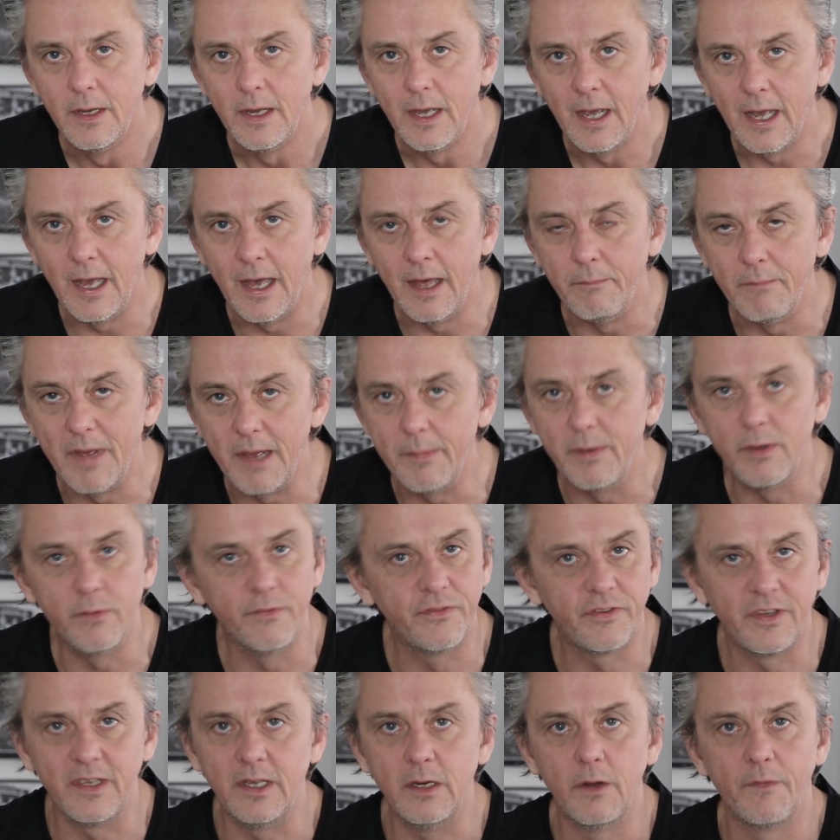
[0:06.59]
And maybe
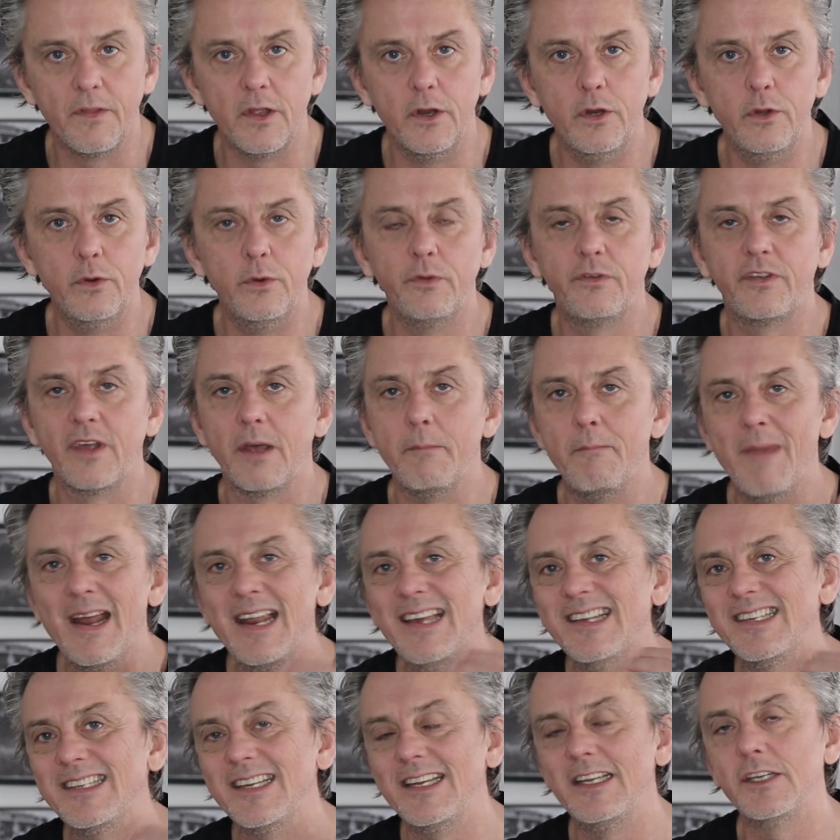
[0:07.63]
you've seen on the news that
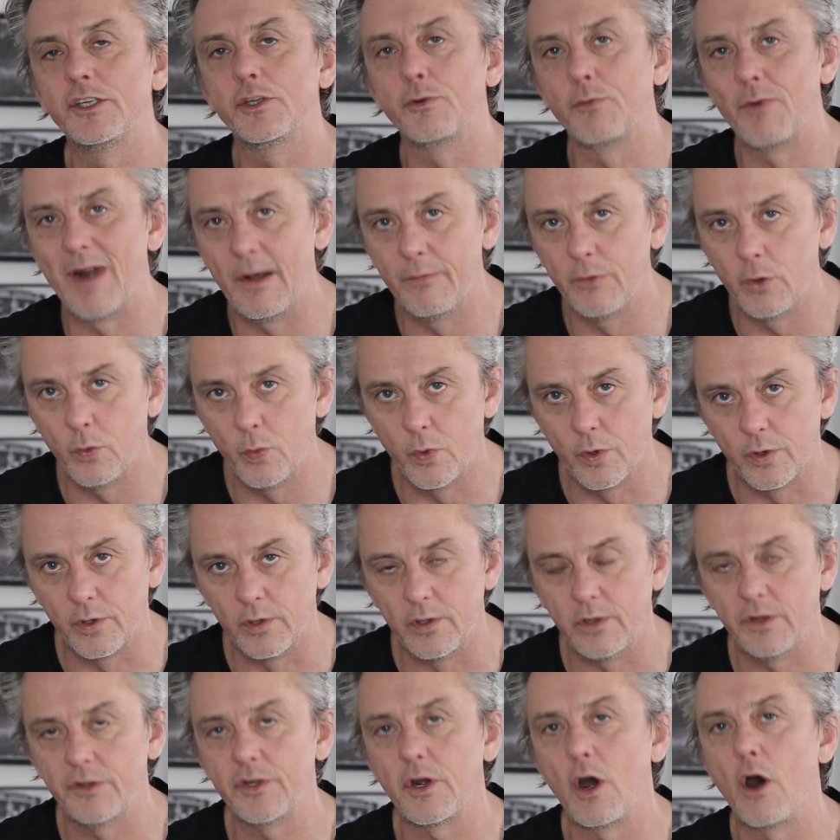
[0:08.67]
many cities around the
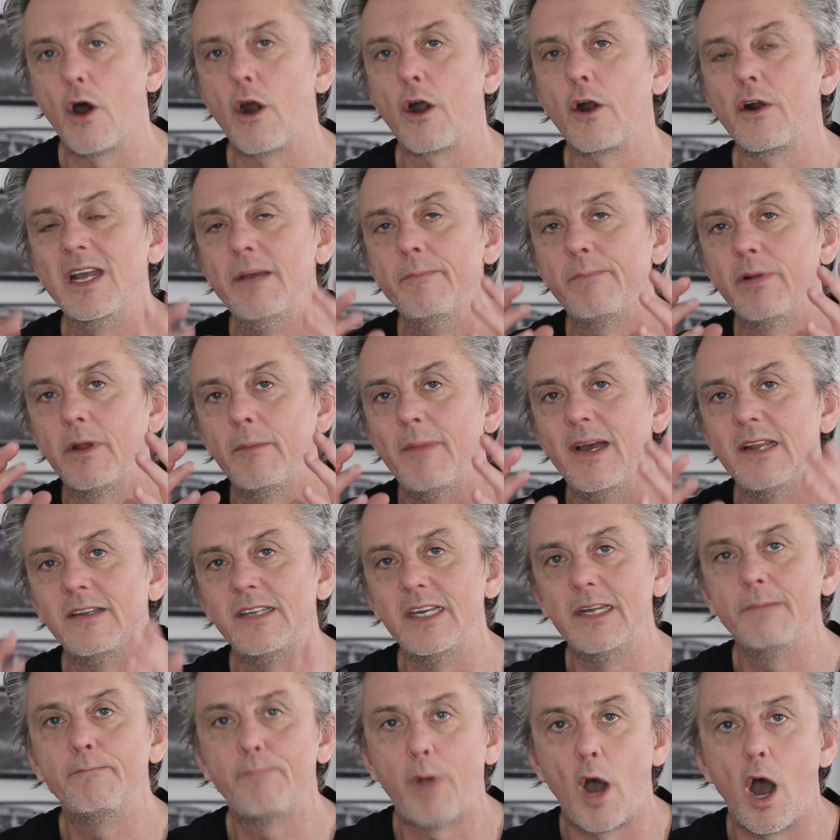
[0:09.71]
world are
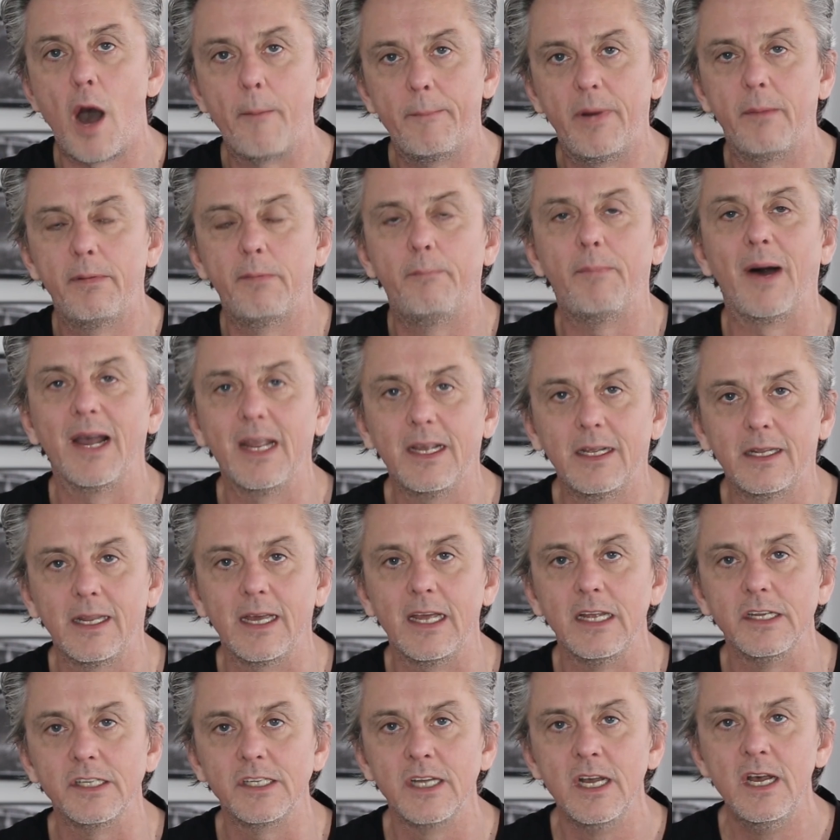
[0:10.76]
implementing pop-up bike
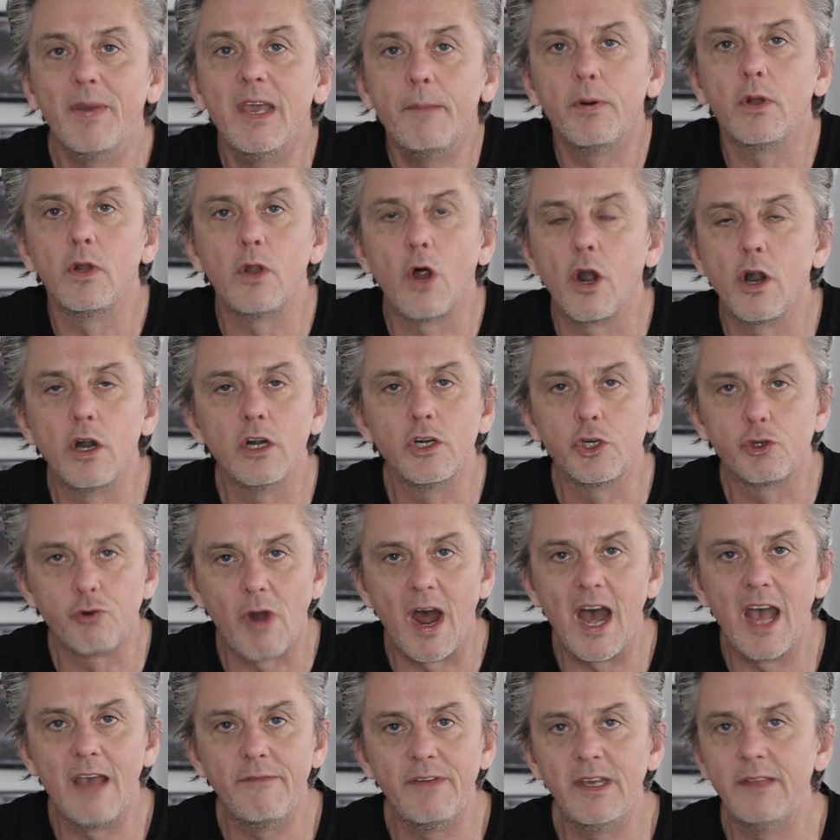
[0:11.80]
lanes. People aren't
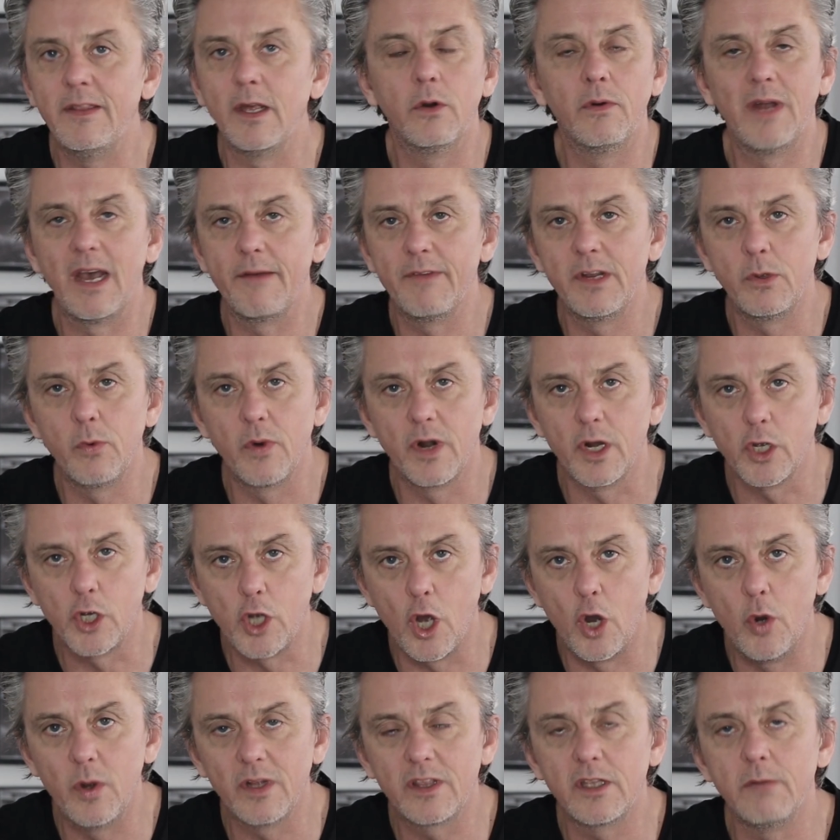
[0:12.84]
driving, they don't have anywhere to
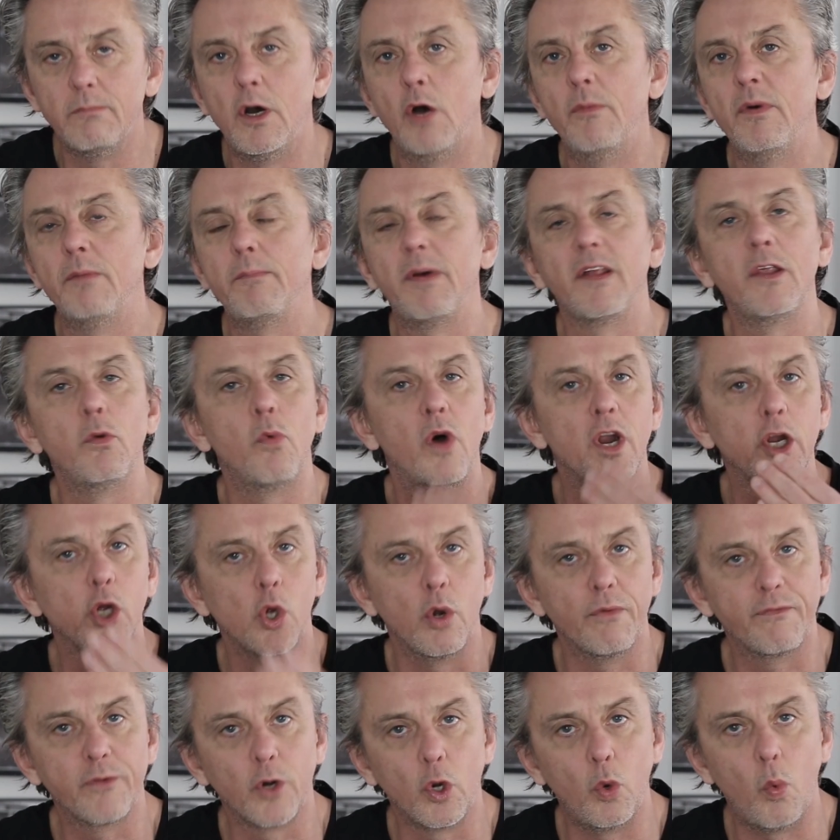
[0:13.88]
go at the moment, but they want to
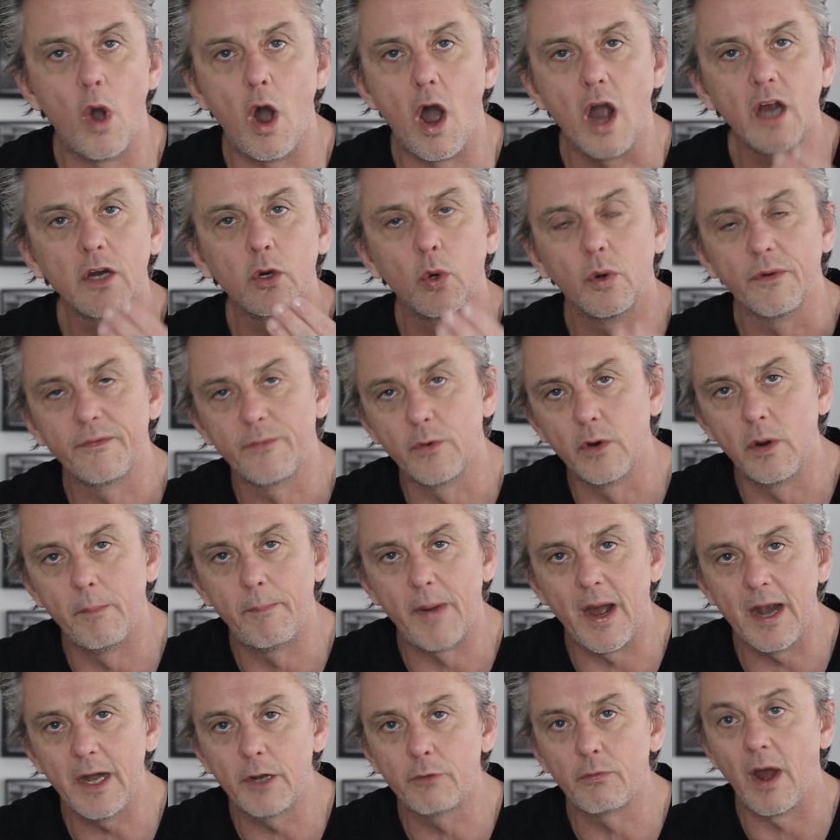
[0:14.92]
go for a walk or for a
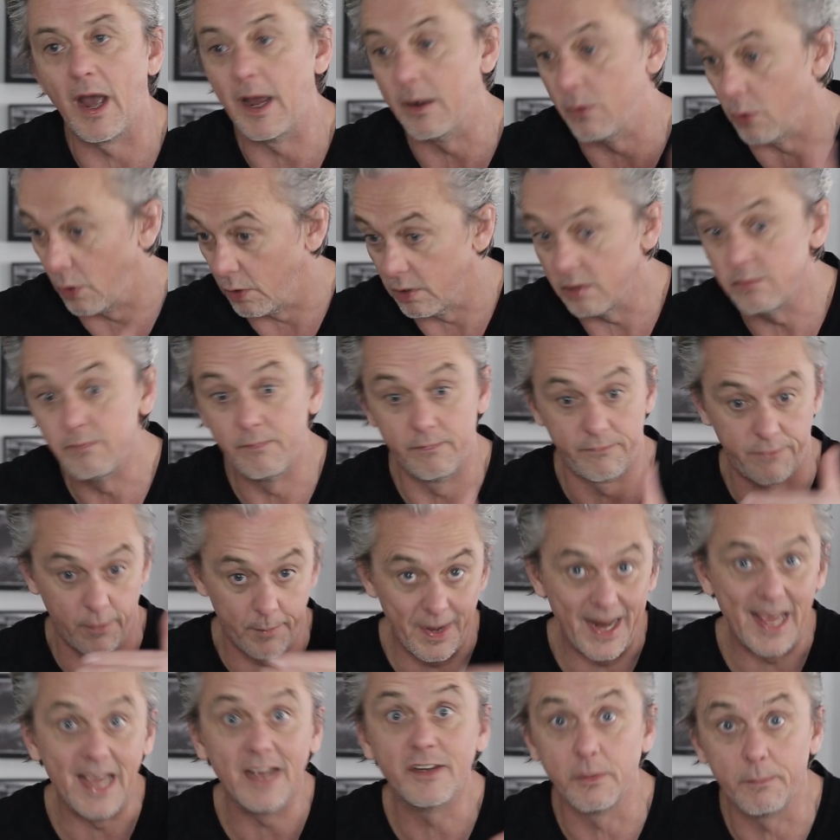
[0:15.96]
bike ride or from
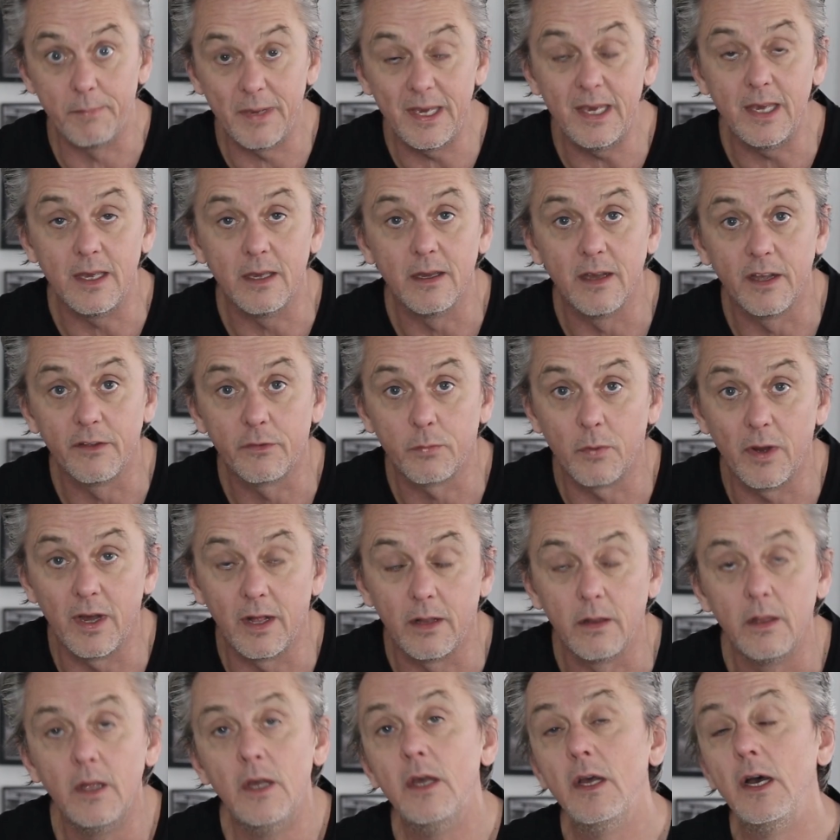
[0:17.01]
an A to B as
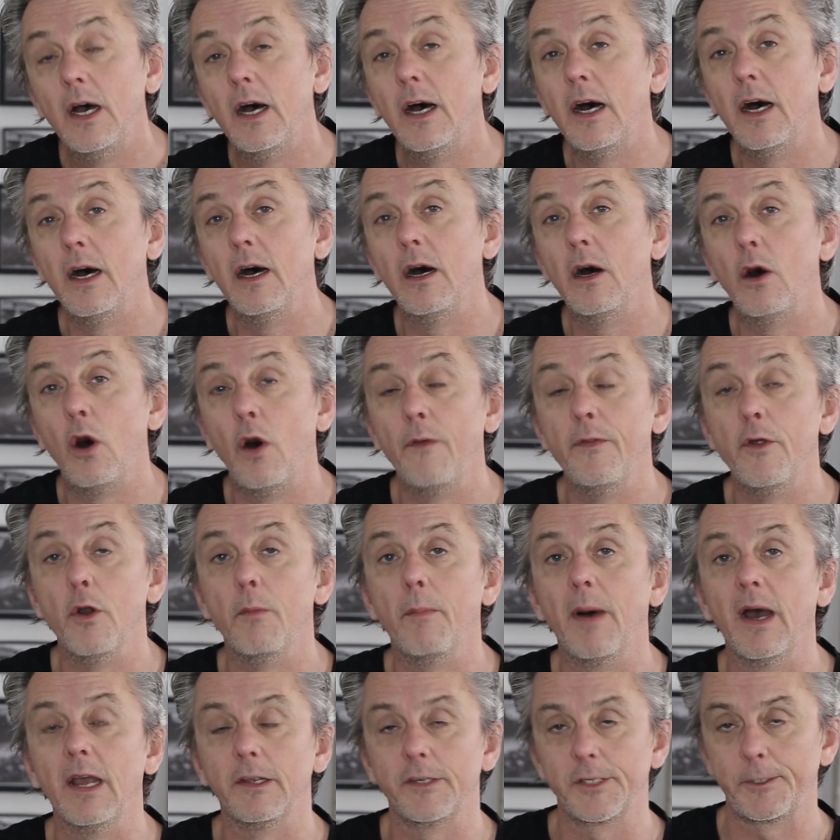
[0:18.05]
well on their
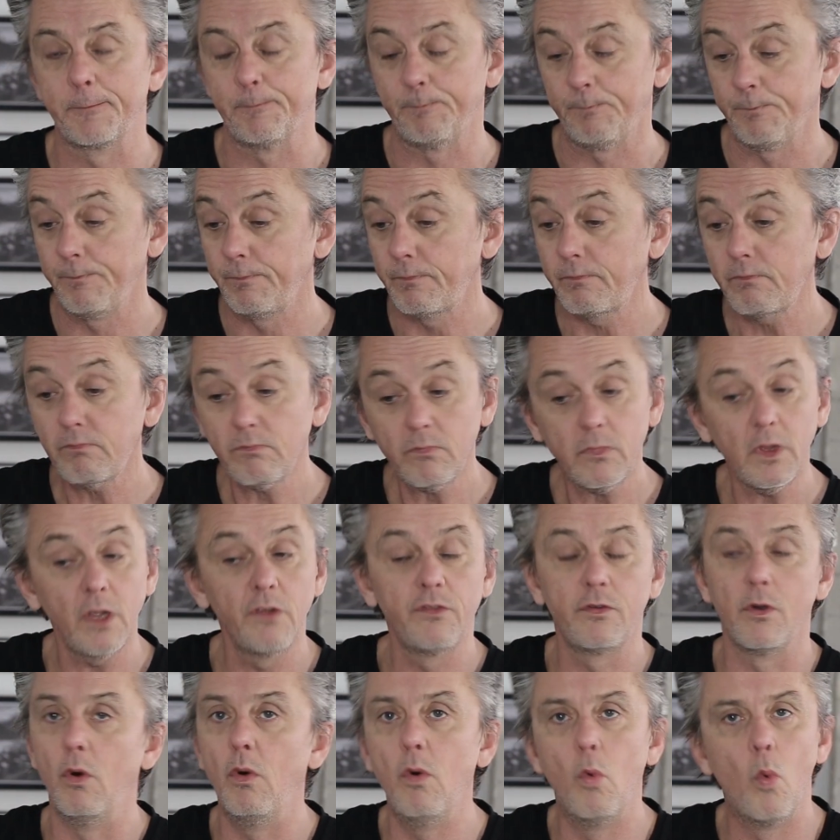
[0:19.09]
bikes.
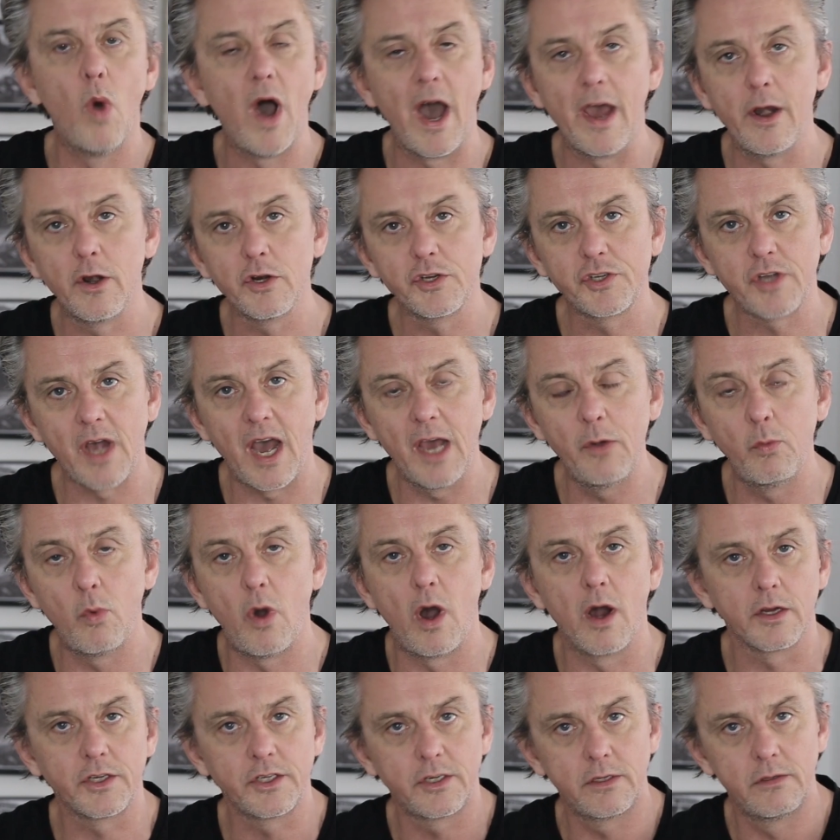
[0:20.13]
So wider
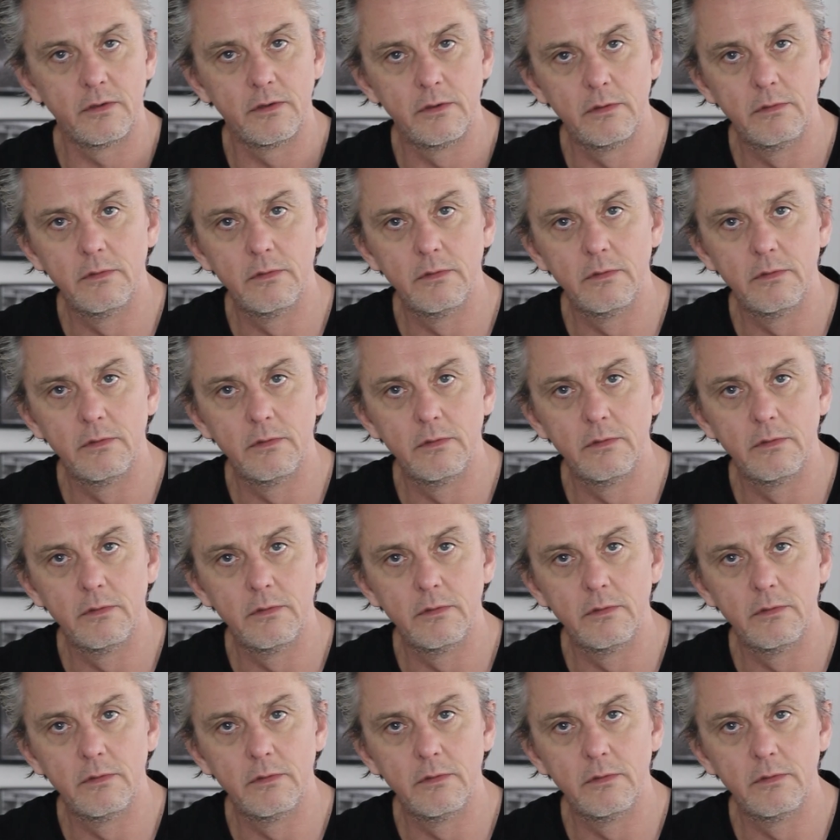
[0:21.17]
sidewalks